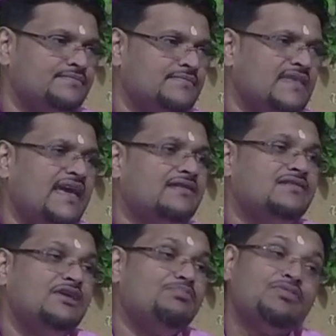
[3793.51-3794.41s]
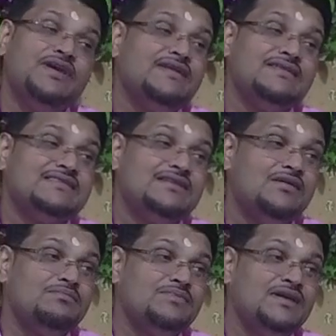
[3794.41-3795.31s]
Then you're praying to
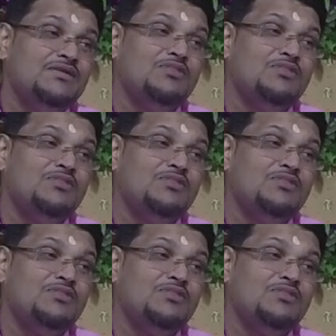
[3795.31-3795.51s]
some,